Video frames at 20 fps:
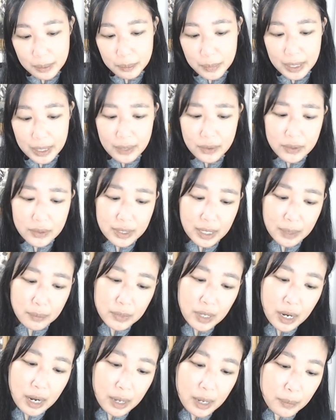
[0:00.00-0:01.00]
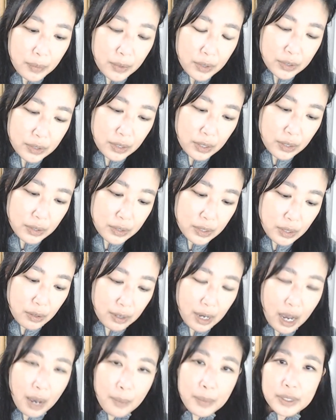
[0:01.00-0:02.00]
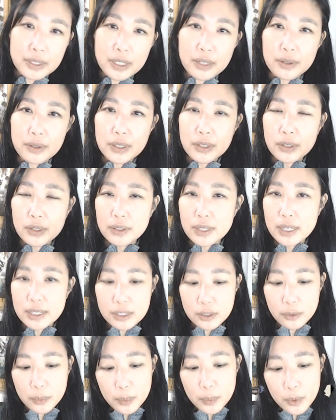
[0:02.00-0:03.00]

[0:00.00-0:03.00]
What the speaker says: but at the same time, there's also commentary here that's a little bit more